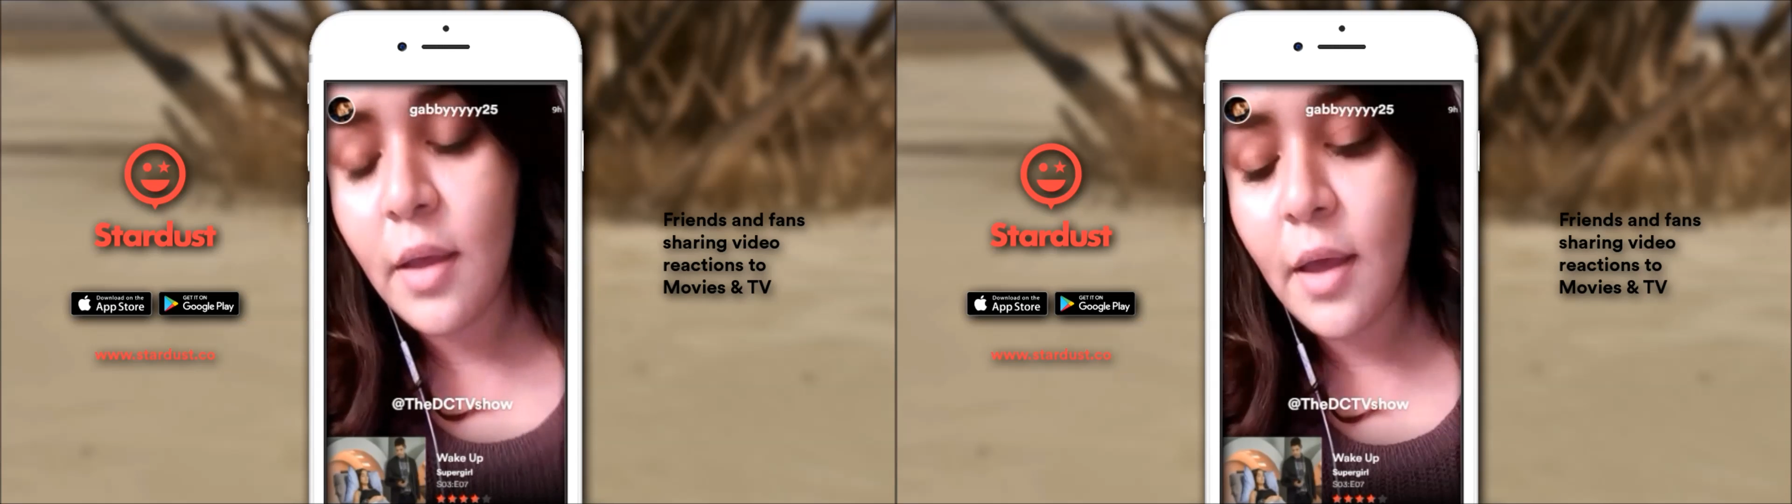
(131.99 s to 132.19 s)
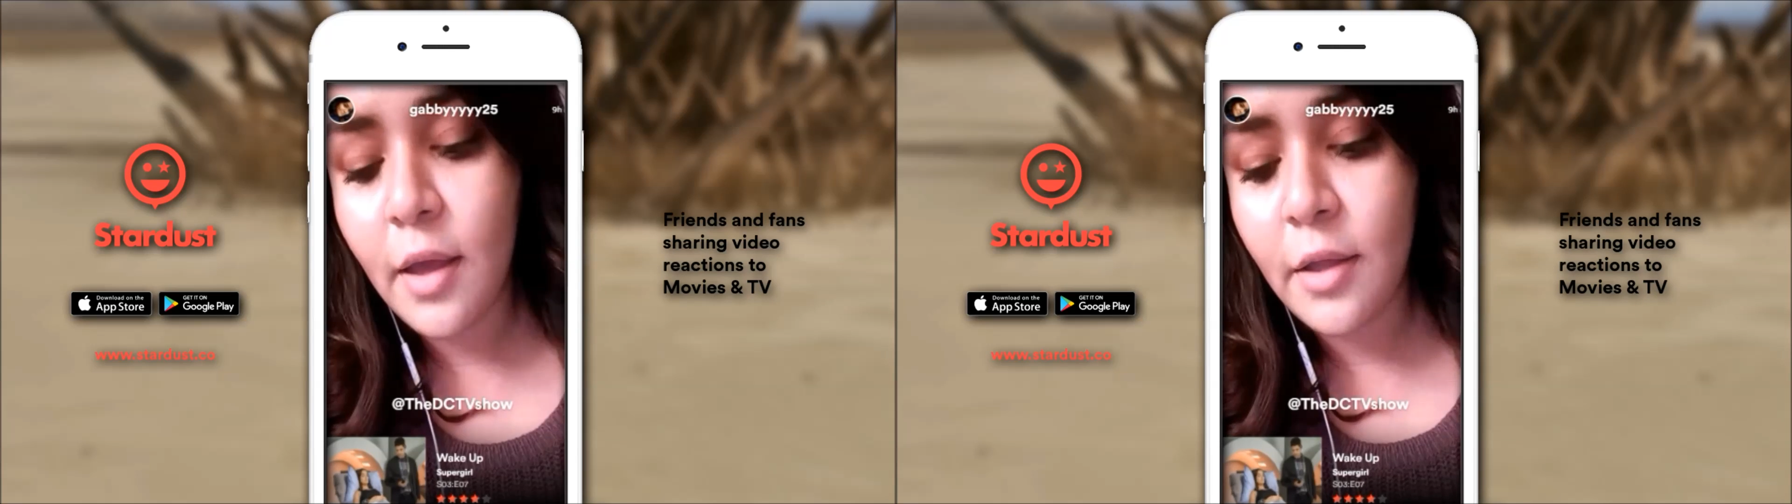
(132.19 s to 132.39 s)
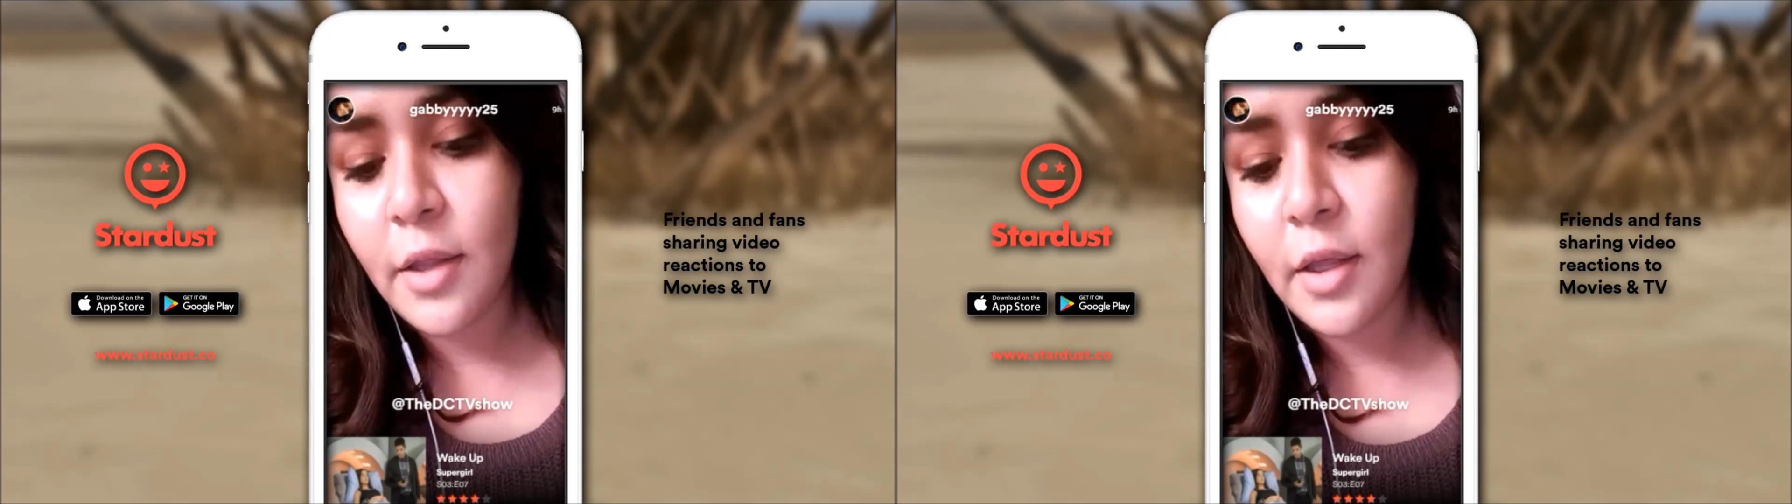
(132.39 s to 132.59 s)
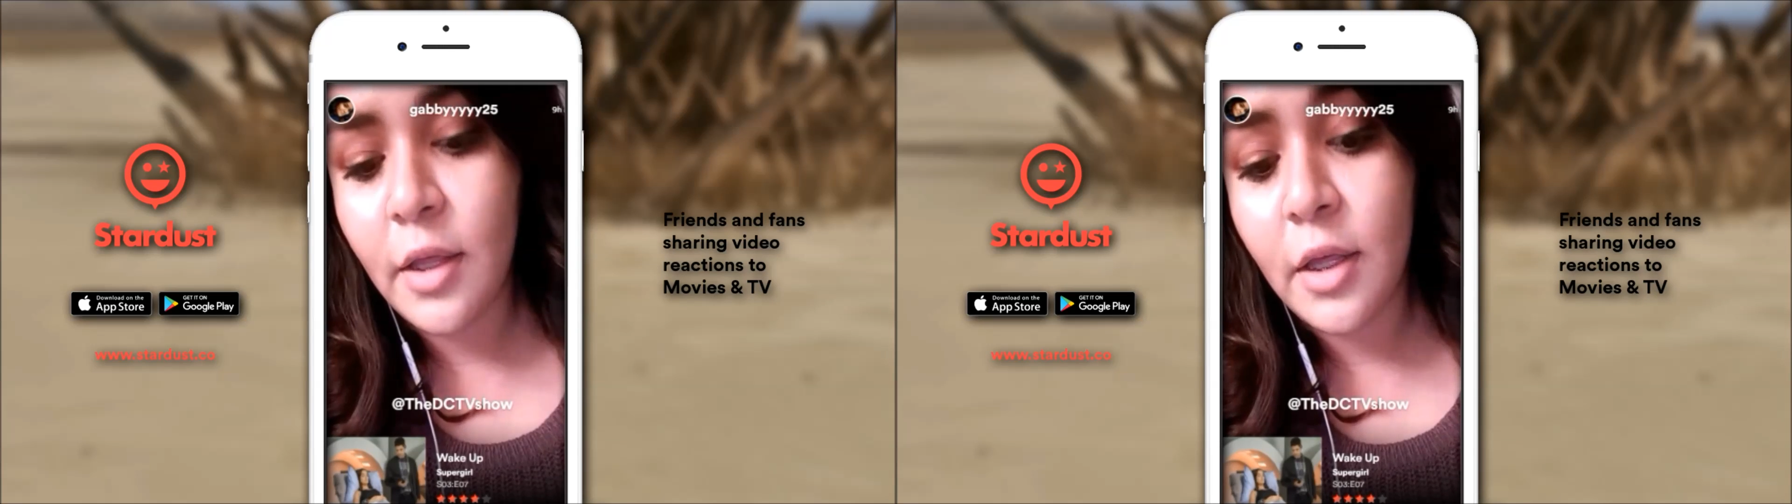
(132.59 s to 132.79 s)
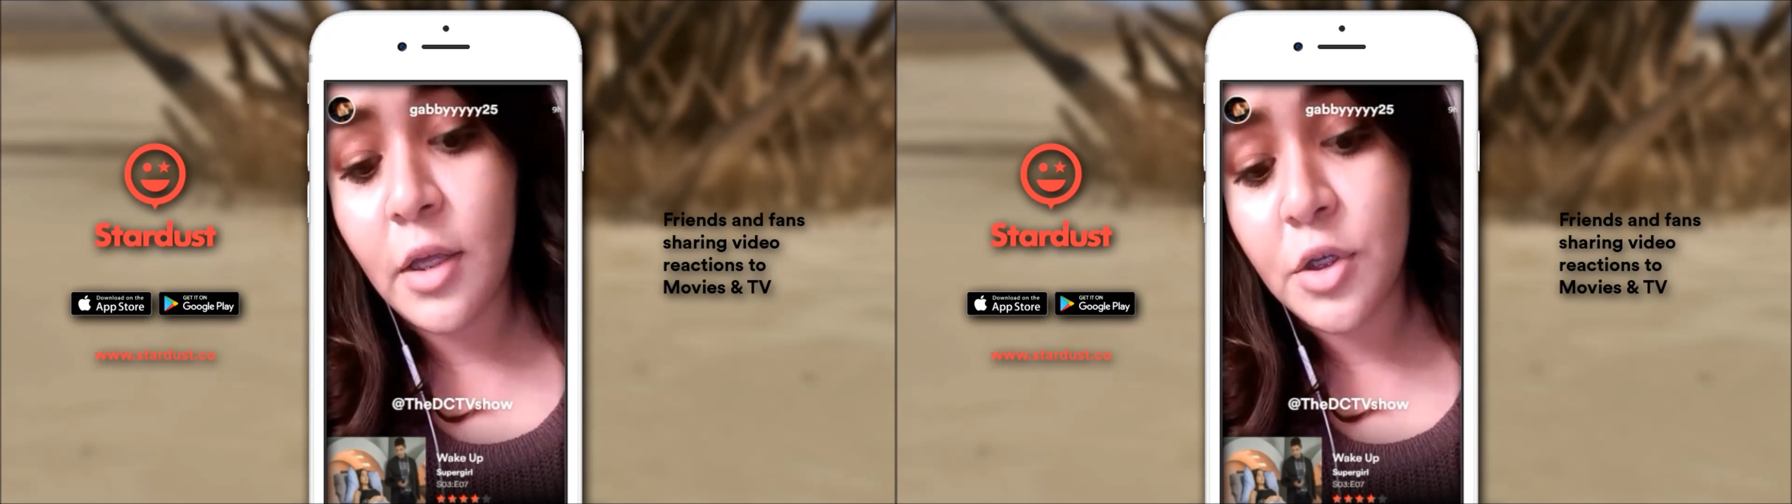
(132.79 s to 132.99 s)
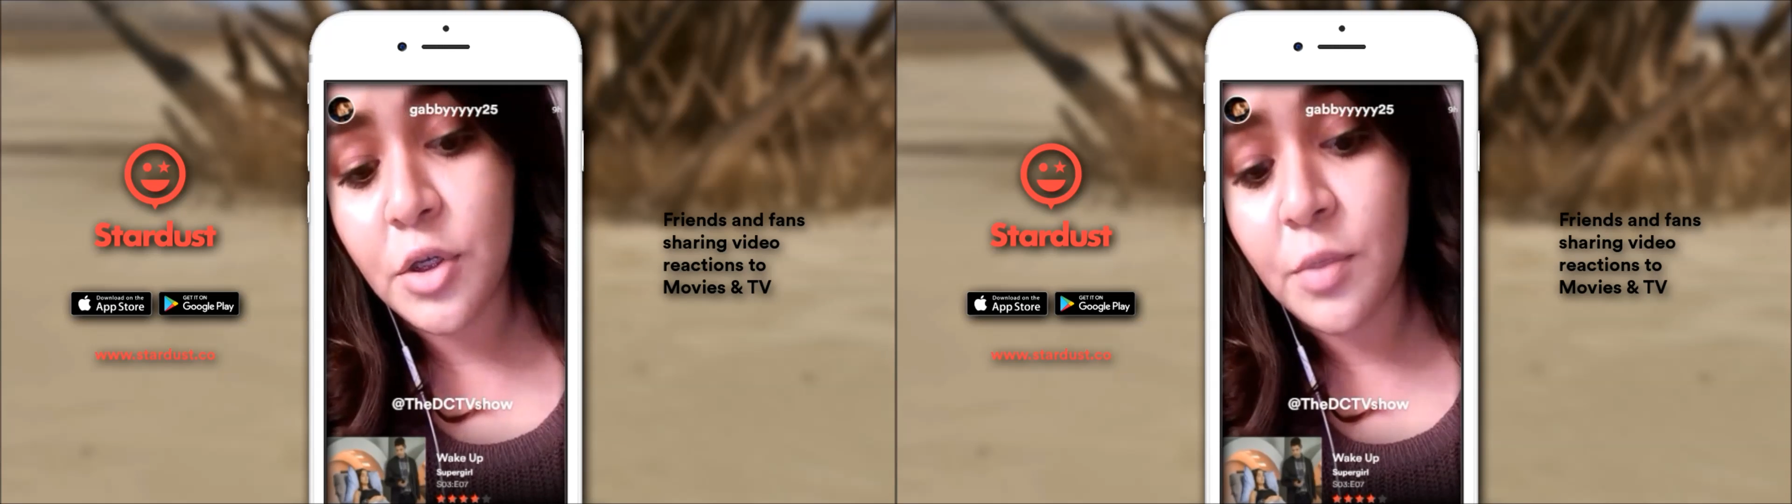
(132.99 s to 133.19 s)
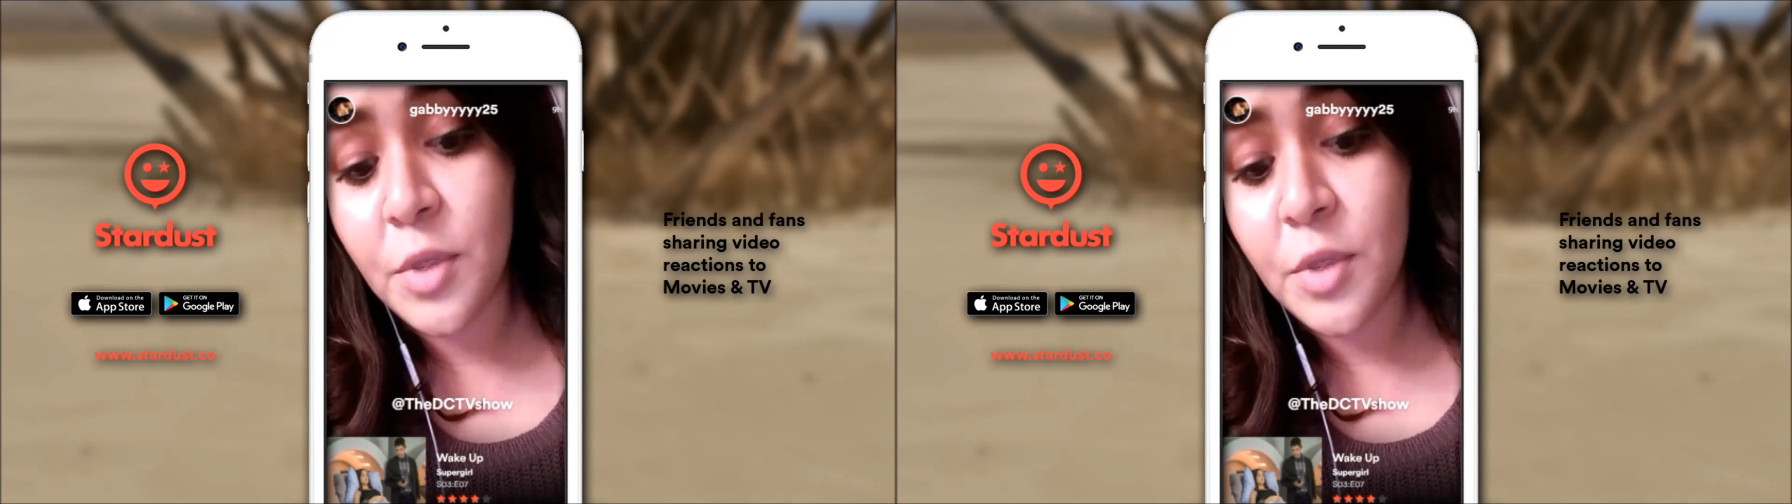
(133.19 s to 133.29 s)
I think he should have